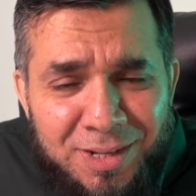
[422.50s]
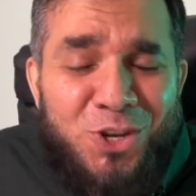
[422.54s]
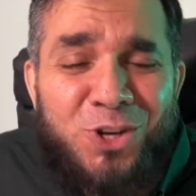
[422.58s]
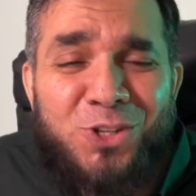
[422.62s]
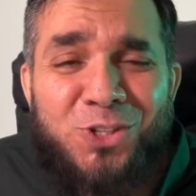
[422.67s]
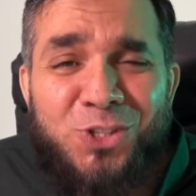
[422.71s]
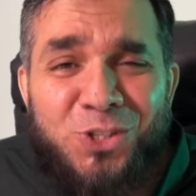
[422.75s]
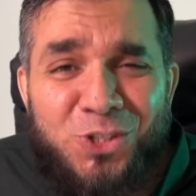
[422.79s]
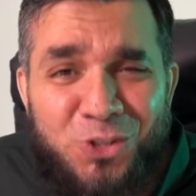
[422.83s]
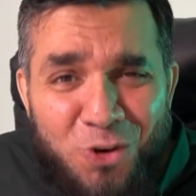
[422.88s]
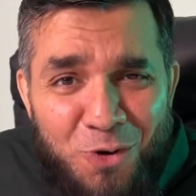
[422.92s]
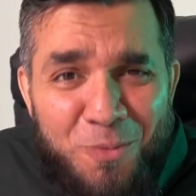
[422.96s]
There
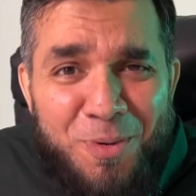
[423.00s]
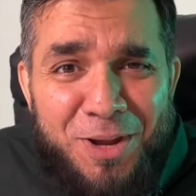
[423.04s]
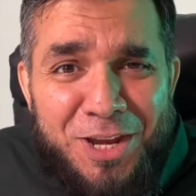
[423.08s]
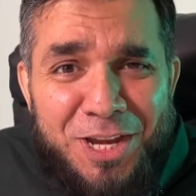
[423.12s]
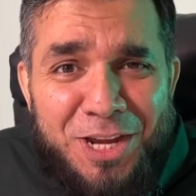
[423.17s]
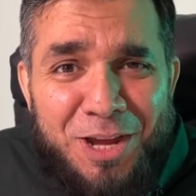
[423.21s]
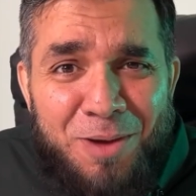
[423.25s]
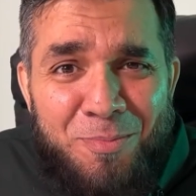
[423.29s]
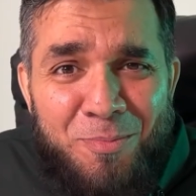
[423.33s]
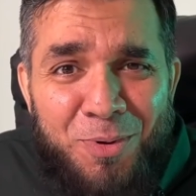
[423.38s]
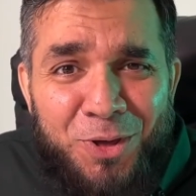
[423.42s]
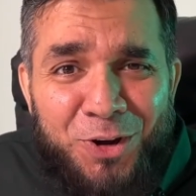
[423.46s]
are so
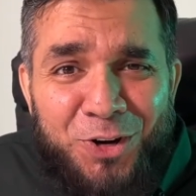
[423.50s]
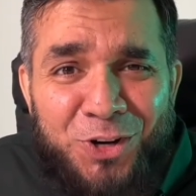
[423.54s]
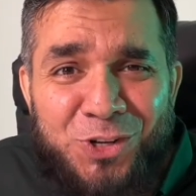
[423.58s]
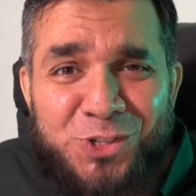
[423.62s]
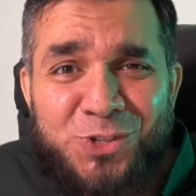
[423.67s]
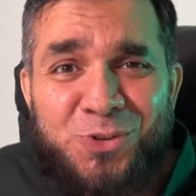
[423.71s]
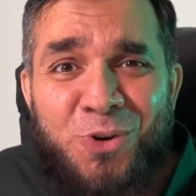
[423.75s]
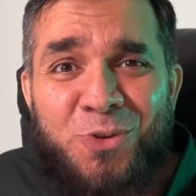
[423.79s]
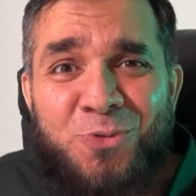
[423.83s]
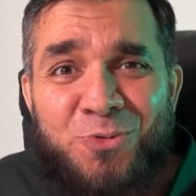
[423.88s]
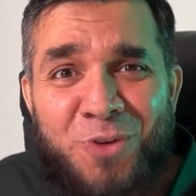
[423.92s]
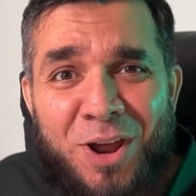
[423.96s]
many
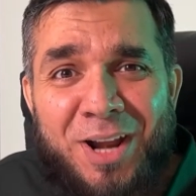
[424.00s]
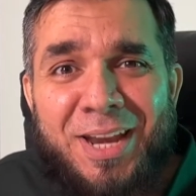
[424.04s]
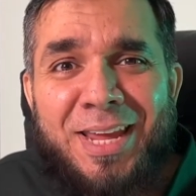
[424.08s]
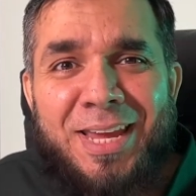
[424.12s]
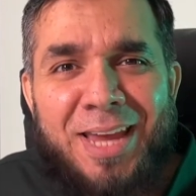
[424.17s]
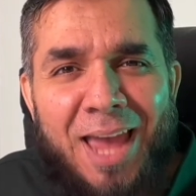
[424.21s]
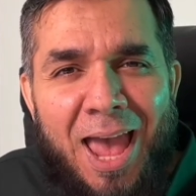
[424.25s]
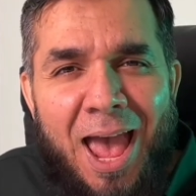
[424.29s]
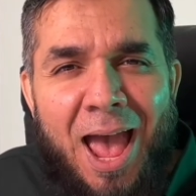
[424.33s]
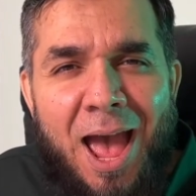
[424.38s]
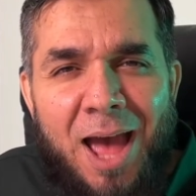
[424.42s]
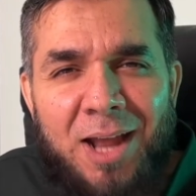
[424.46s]
competitors who are
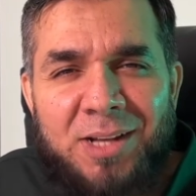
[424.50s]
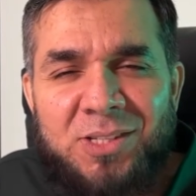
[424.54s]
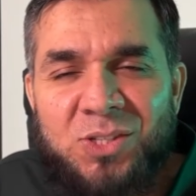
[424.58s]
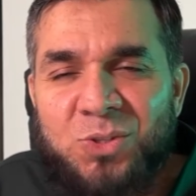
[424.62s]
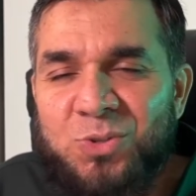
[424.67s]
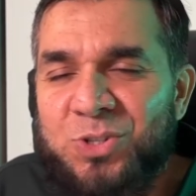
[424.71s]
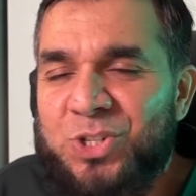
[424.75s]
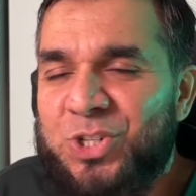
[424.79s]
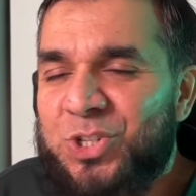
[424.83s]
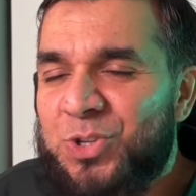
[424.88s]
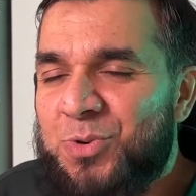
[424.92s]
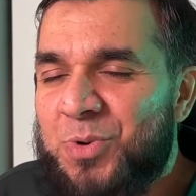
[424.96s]
running ads,
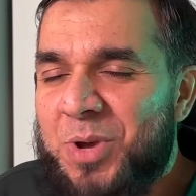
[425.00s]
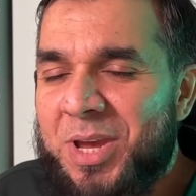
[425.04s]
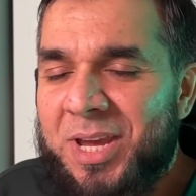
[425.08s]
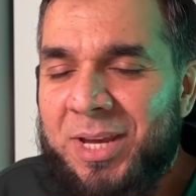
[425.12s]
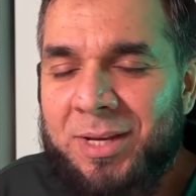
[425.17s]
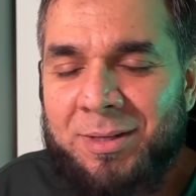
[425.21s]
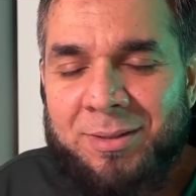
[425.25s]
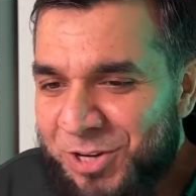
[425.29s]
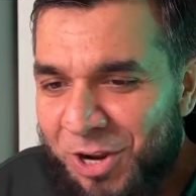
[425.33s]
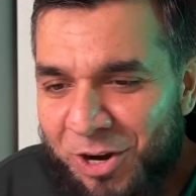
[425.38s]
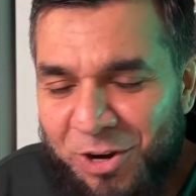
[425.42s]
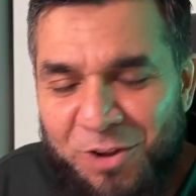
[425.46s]
who are
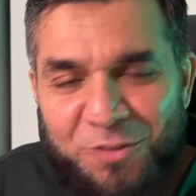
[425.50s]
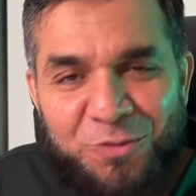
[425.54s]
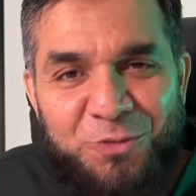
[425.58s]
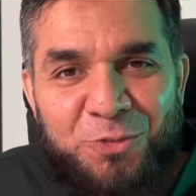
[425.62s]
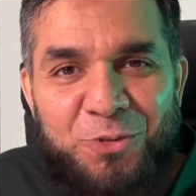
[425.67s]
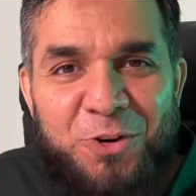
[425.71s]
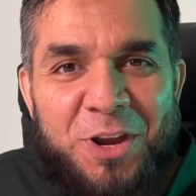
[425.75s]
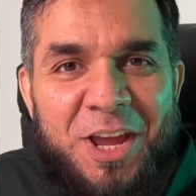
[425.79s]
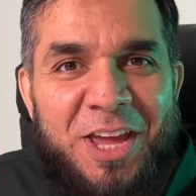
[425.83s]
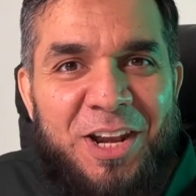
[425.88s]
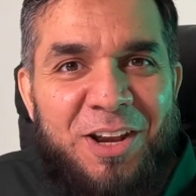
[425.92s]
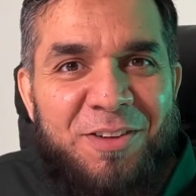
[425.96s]
doing a ton of
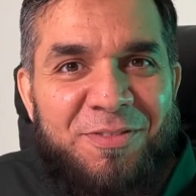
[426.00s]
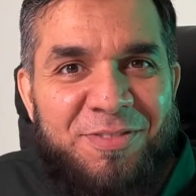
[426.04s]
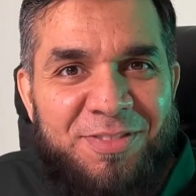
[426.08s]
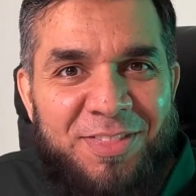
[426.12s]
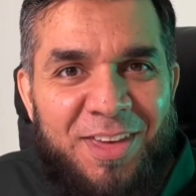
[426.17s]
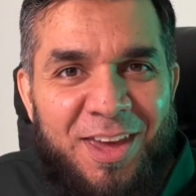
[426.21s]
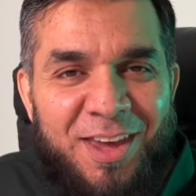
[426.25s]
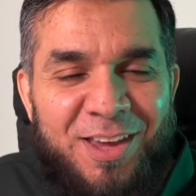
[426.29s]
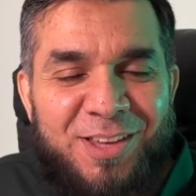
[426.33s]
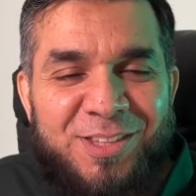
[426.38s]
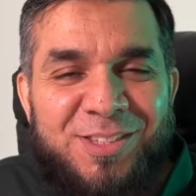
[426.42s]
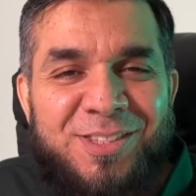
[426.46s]
creative
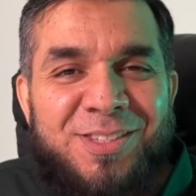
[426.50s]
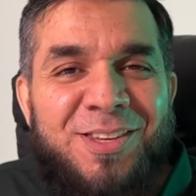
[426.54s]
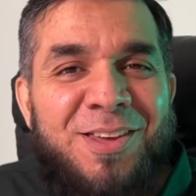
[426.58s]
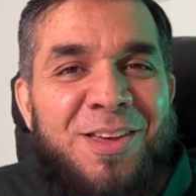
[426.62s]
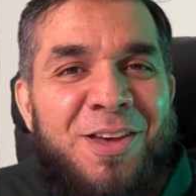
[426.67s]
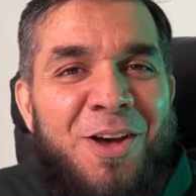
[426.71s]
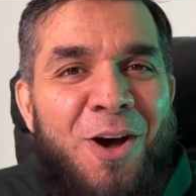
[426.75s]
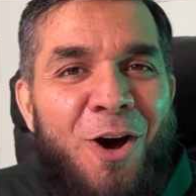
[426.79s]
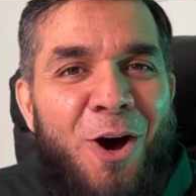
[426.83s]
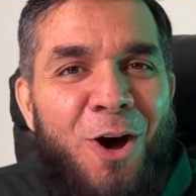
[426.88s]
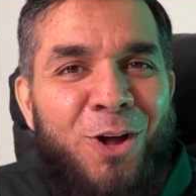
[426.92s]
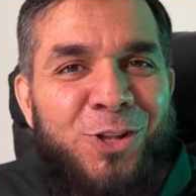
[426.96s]
things
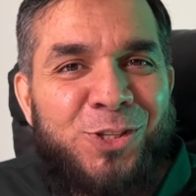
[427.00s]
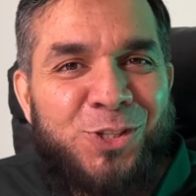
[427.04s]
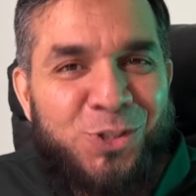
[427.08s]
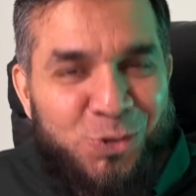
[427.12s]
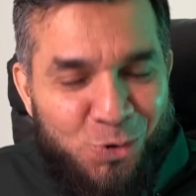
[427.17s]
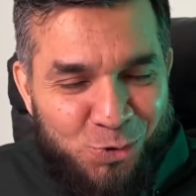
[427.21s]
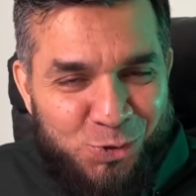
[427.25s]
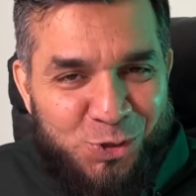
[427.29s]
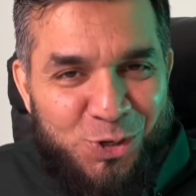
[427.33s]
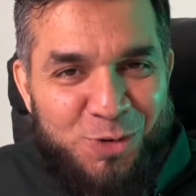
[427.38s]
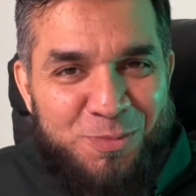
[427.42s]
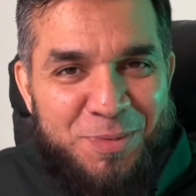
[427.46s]
on
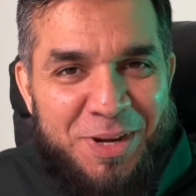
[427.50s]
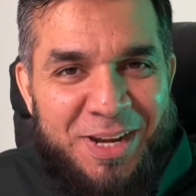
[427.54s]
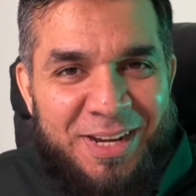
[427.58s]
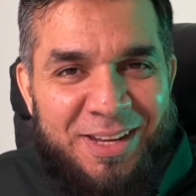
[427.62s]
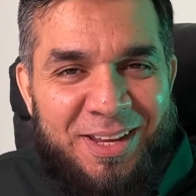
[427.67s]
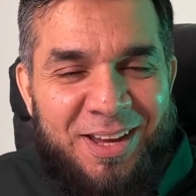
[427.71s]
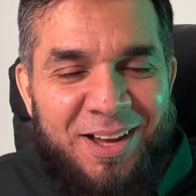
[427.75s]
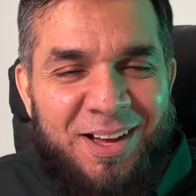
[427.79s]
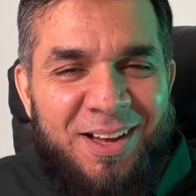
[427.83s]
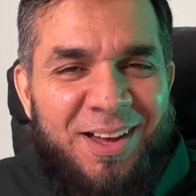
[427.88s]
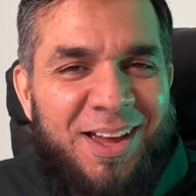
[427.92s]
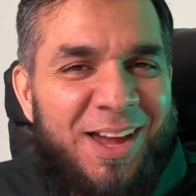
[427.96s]
social
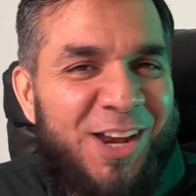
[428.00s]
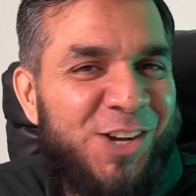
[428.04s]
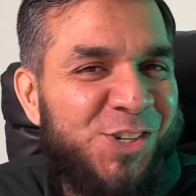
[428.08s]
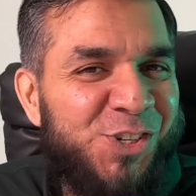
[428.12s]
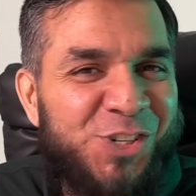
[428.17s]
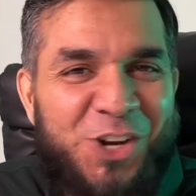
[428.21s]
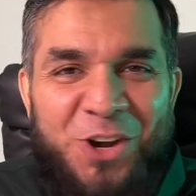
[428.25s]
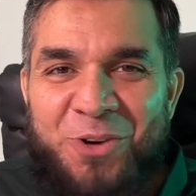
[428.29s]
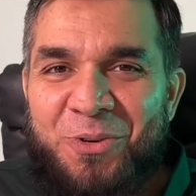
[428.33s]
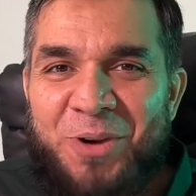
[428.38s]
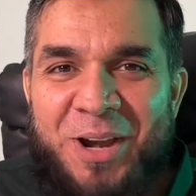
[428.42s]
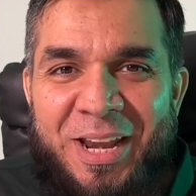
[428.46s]
media and
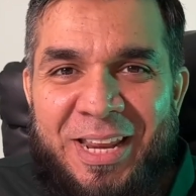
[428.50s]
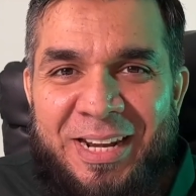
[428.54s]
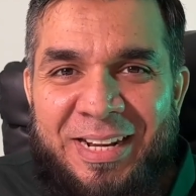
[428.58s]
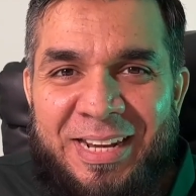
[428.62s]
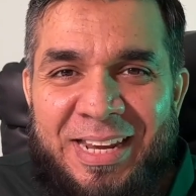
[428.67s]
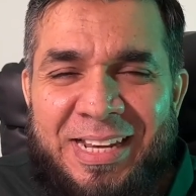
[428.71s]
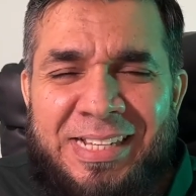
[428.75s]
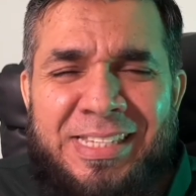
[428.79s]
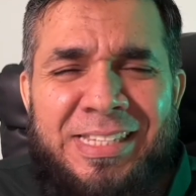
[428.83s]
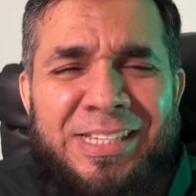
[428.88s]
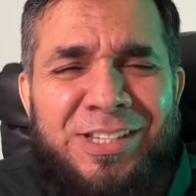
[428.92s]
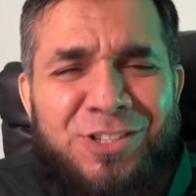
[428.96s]
generating
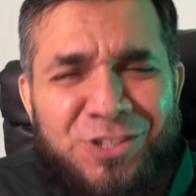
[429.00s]
leads.